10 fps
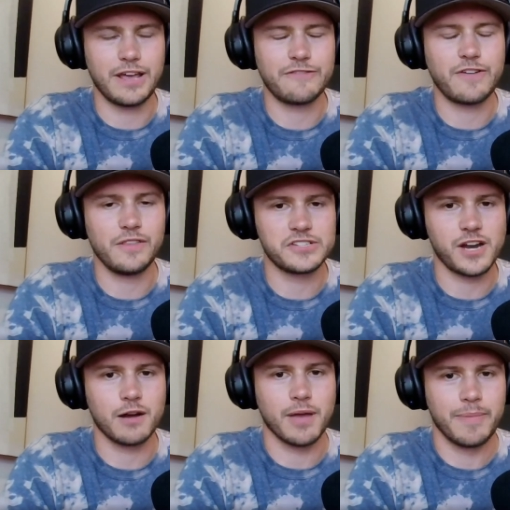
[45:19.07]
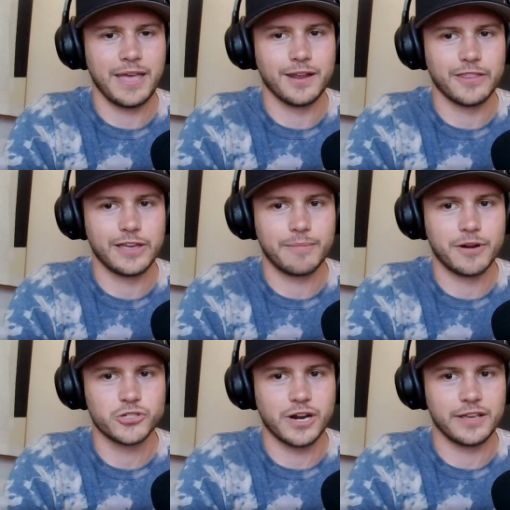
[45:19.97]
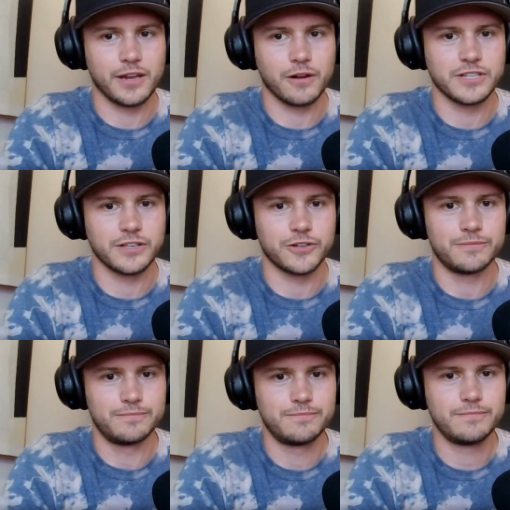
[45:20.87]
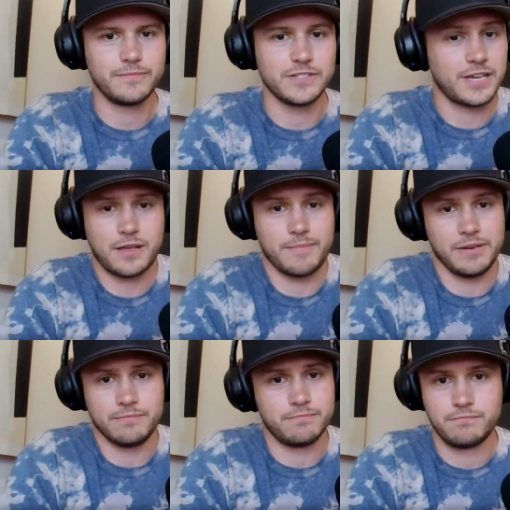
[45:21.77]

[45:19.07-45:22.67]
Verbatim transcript: when I finally start my band, I think I'm gonna try to get Oteil. He's got. I mean,